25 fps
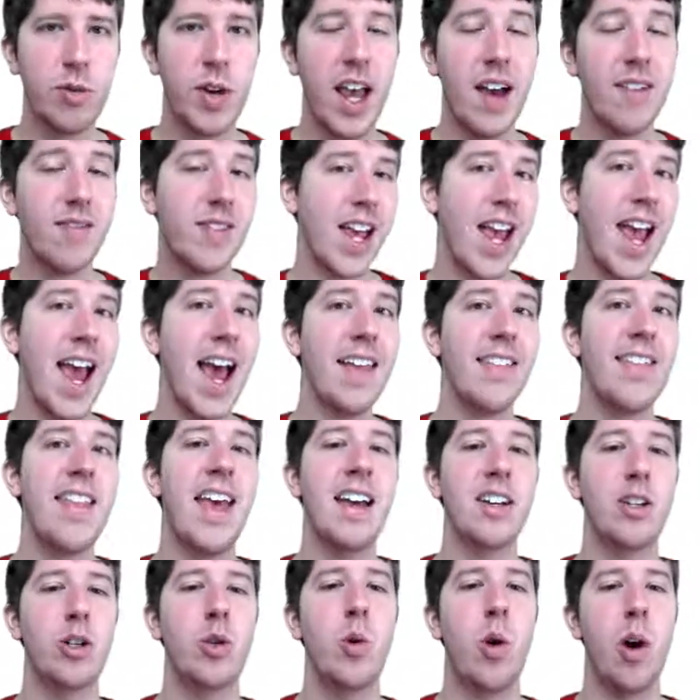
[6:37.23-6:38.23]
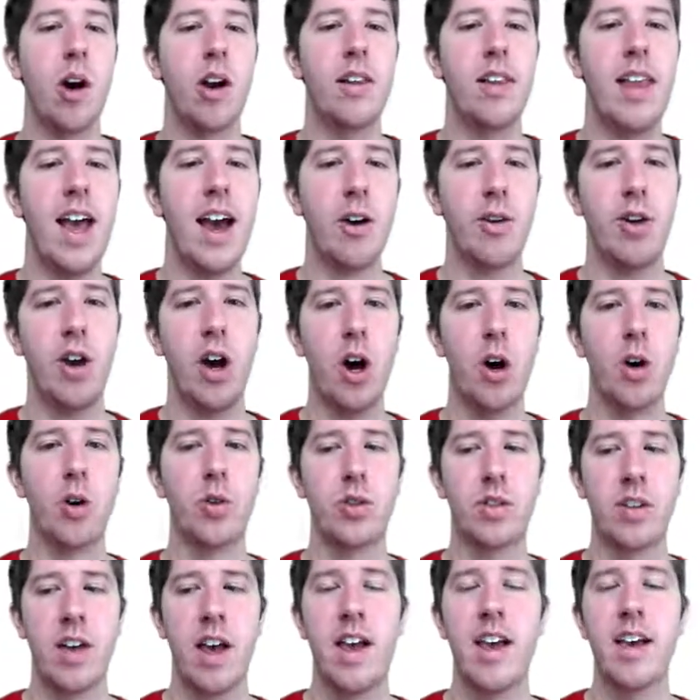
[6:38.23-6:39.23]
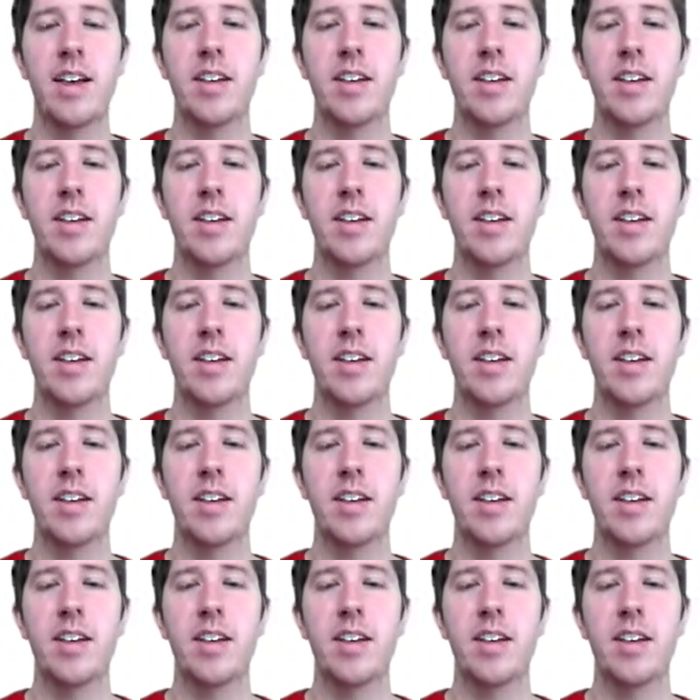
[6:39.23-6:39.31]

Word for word: we have to add that to our allowed hosts.